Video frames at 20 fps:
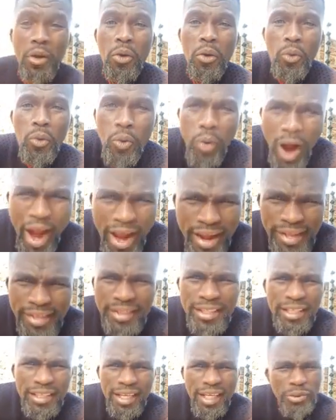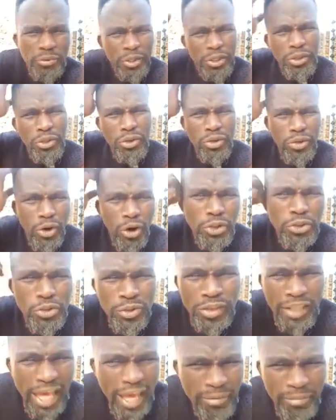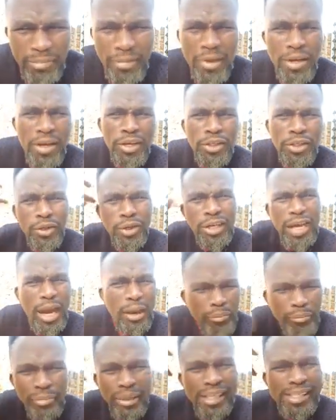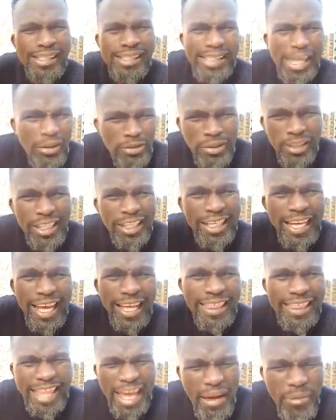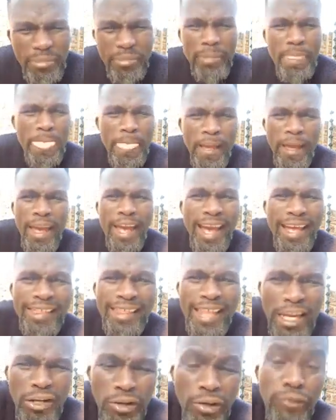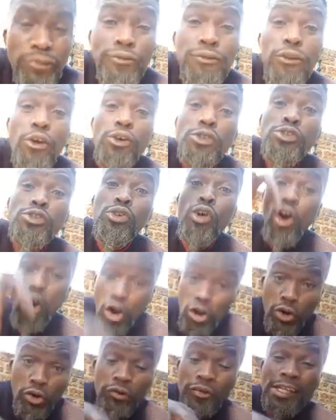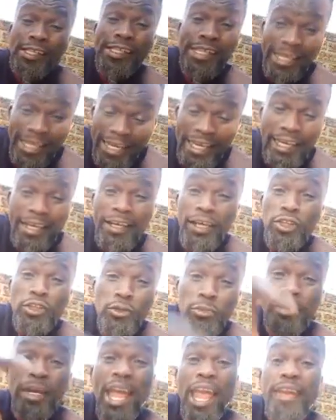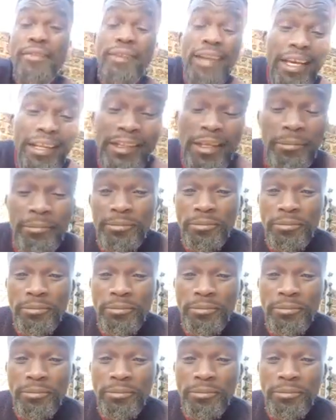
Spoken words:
Why is it that when you go to them, you come back sounding like them, and then you force all of us here to behave like them?